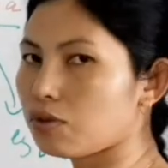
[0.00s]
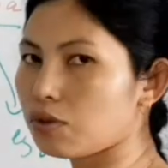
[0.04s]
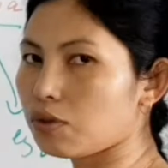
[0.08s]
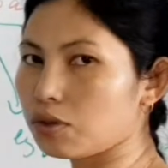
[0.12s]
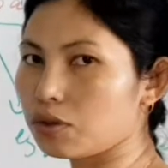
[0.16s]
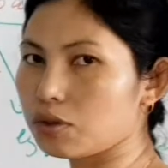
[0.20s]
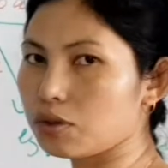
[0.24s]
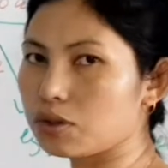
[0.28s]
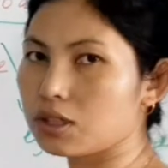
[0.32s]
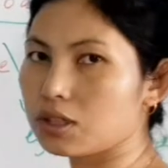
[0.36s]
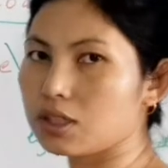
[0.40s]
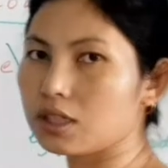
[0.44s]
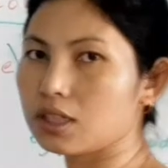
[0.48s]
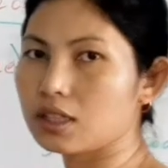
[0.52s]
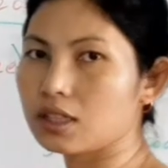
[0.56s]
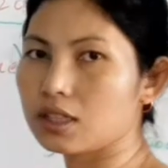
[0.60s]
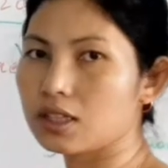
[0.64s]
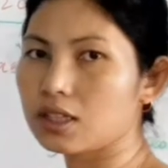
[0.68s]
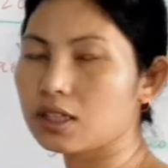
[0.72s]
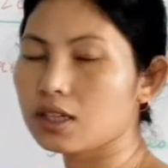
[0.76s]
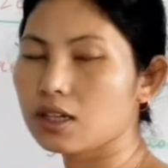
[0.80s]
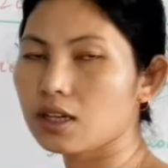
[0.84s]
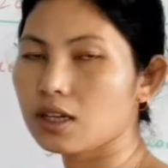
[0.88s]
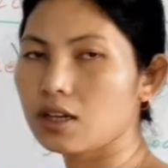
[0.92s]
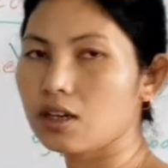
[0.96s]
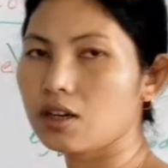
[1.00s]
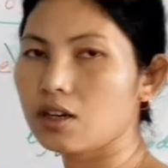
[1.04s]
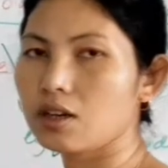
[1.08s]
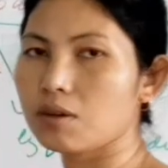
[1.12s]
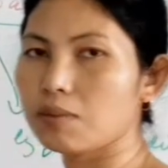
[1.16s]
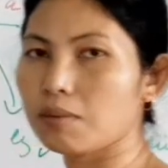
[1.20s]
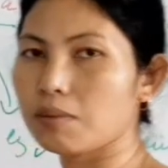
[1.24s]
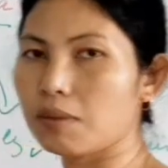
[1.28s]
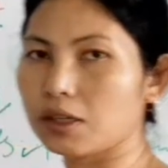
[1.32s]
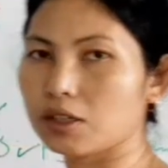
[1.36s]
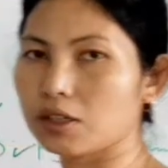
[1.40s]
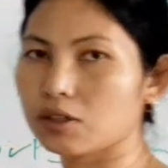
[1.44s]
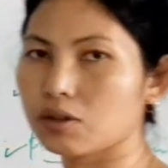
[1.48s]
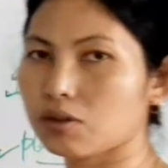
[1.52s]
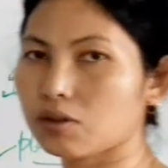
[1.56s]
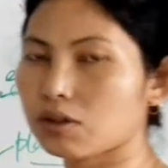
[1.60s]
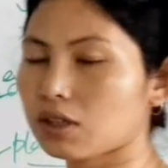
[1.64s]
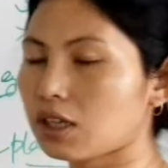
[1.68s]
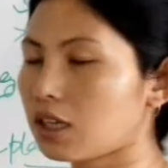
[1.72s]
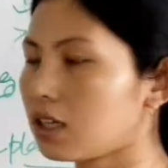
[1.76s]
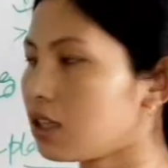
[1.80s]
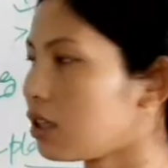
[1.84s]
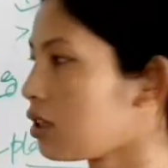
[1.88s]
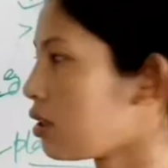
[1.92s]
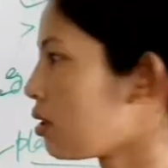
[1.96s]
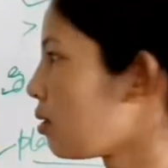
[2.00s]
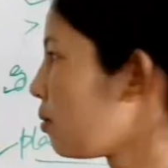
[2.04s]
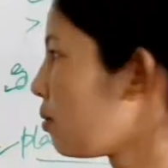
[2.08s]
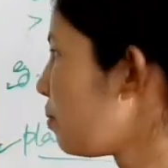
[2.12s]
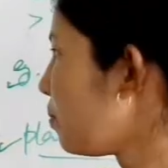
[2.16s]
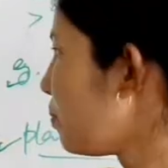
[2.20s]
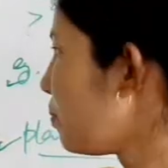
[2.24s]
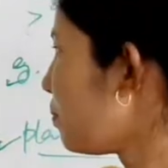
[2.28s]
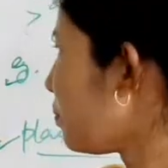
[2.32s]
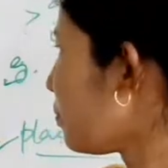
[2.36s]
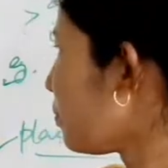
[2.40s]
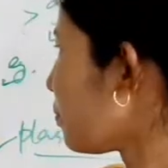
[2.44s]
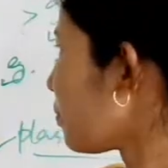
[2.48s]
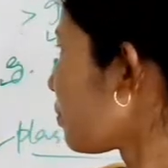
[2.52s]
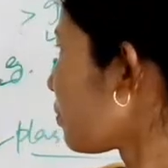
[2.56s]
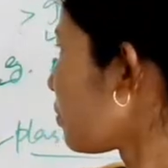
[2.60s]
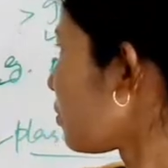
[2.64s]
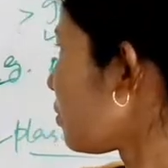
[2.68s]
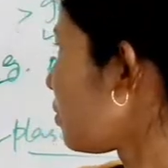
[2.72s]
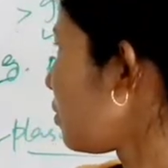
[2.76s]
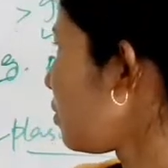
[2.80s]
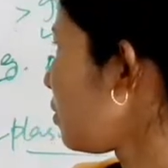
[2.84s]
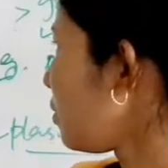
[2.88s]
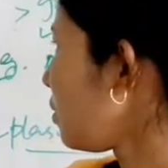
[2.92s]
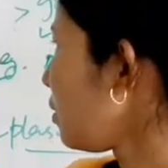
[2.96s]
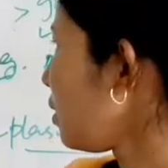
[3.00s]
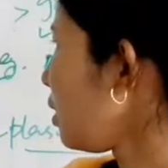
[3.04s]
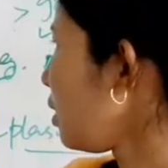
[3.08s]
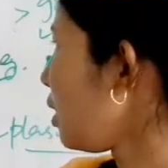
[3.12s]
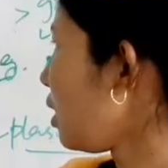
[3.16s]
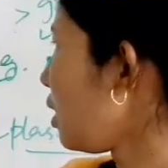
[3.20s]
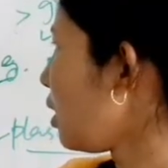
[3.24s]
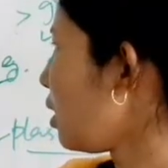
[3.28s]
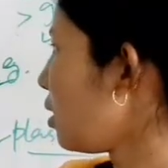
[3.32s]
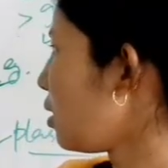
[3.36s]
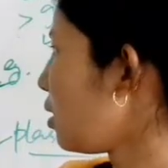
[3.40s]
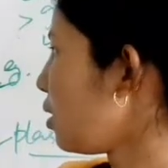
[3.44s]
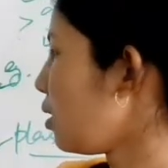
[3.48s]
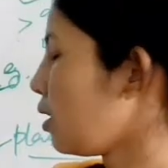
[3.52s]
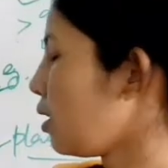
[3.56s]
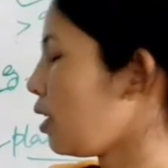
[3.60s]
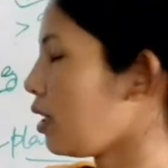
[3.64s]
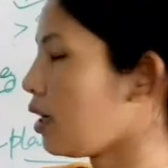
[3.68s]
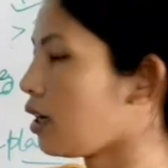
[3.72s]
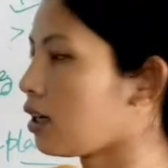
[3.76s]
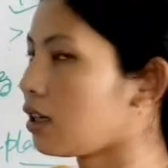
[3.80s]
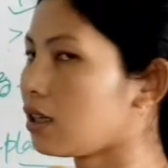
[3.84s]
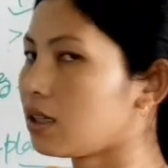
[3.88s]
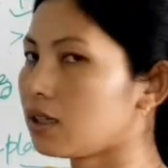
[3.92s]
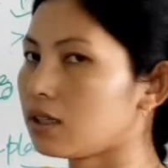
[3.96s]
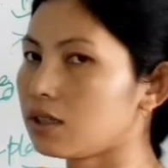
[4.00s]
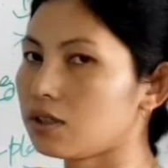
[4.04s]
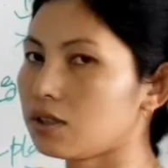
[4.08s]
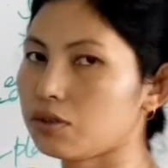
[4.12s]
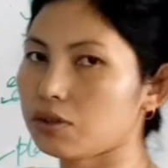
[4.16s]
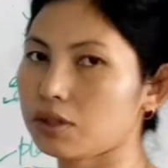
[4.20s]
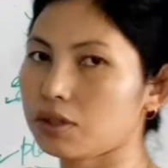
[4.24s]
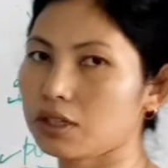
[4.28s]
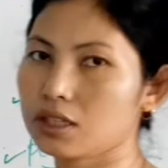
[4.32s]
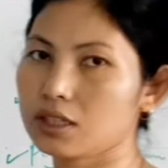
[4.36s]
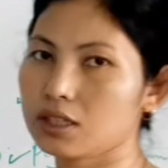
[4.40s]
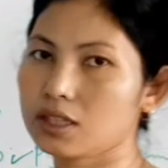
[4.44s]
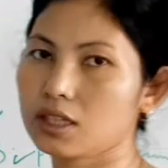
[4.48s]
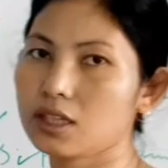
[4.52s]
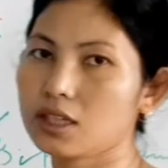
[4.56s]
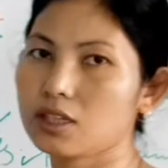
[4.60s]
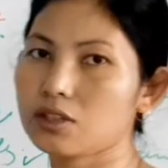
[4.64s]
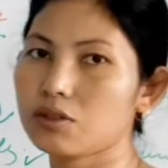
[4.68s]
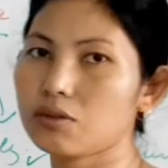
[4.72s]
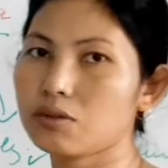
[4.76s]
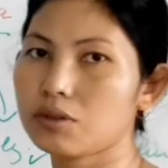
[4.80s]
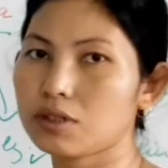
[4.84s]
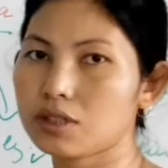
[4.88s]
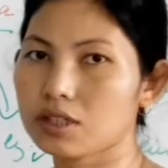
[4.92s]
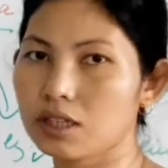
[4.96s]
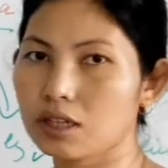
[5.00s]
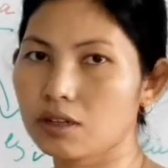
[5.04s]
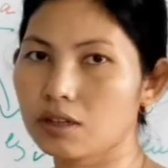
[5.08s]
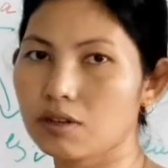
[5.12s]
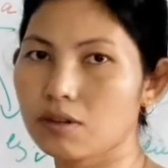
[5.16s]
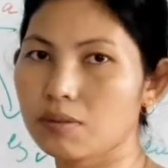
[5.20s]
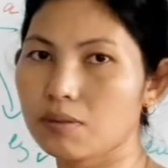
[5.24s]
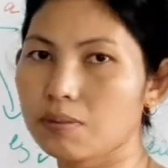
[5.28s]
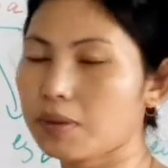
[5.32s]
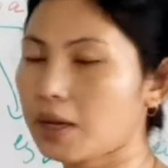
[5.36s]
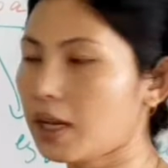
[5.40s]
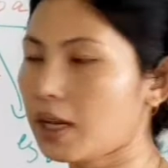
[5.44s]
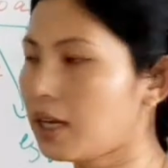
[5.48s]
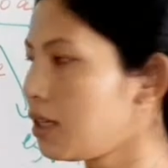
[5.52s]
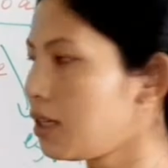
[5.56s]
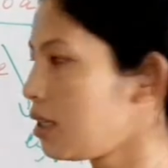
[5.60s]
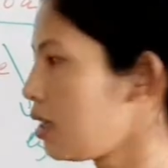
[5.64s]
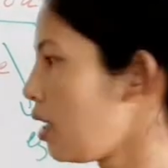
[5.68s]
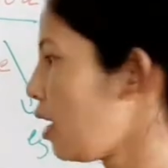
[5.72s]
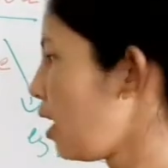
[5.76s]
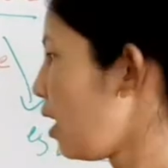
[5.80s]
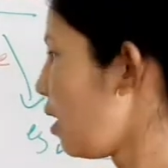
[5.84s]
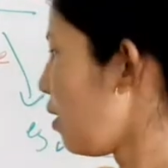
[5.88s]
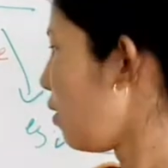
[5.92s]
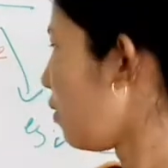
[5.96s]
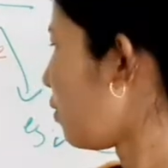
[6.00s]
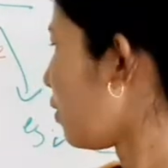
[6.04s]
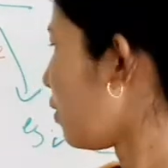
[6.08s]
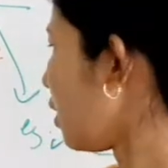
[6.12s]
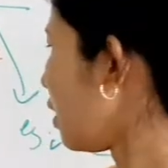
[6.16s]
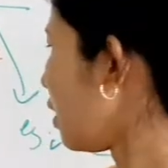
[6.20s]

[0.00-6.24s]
photosynthetic microorganism. They are, you can say, unicellular plant. For